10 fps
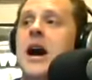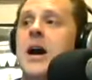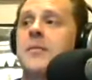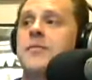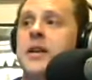
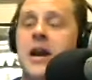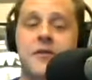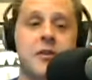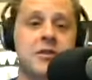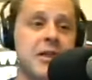Um, but
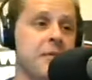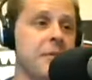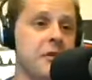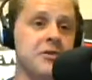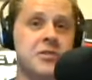yeah, if you would have just
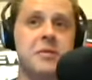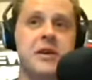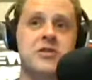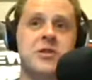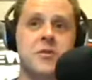let me post those
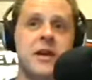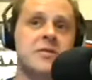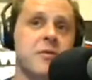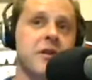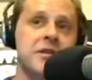pictures, the
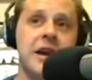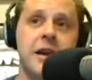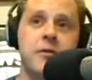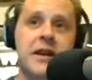ransomware attack,